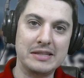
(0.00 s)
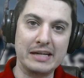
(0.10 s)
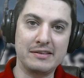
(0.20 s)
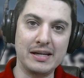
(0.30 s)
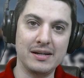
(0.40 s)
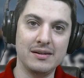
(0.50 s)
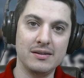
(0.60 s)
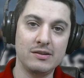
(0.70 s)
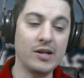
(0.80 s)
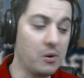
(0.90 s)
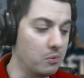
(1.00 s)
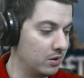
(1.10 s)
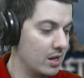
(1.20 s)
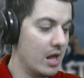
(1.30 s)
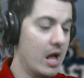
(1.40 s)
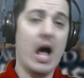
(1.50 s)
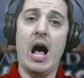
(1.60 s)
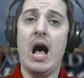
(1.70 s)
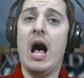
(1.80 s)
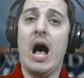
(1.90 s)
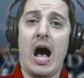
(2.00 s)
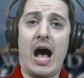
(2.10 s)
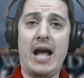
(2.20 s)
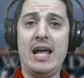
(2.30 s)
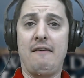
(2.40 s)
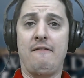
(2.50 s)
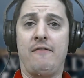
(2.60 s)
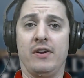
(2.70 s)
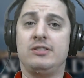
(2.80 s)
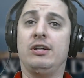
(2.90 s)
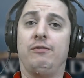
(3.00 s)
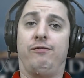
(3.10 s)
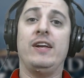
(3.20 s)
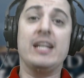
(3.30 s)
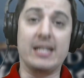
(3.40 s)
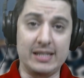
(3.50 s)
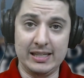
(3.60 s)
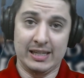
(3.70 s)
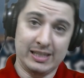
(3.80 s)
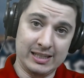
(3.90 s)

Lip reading: That's it. So, I have defeated